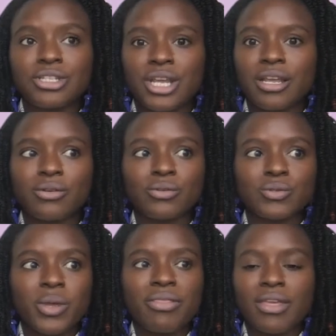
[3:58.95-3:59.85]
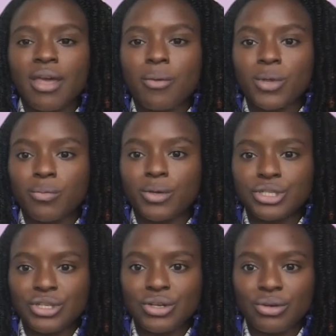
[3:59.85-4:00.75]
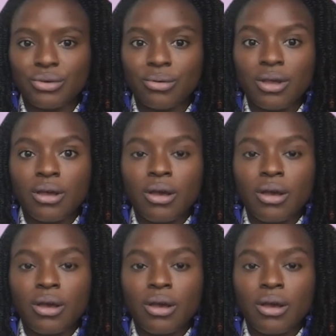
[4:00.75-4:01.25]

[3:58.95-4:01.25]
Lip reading: channels, one thing that we would do,